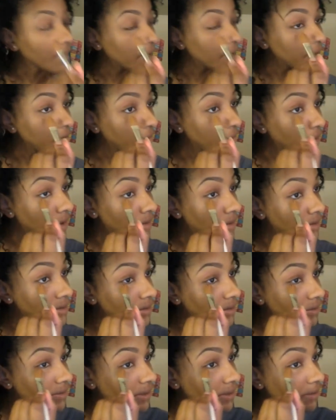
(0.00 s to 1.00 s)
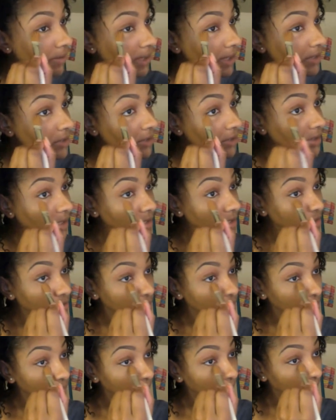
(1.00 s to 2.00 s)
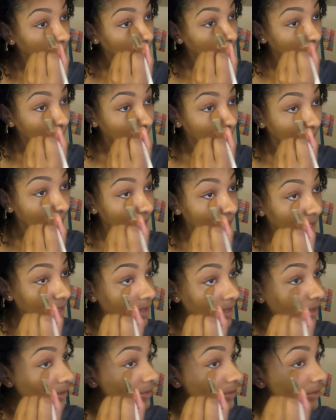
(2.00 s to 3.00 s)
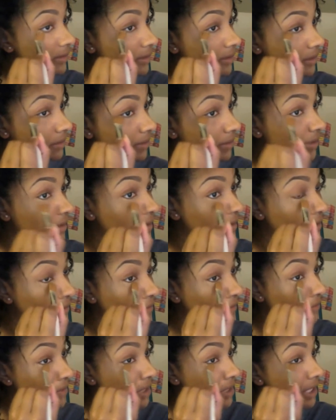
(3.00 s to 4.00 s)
And you also want to make sure that you apply a little bit of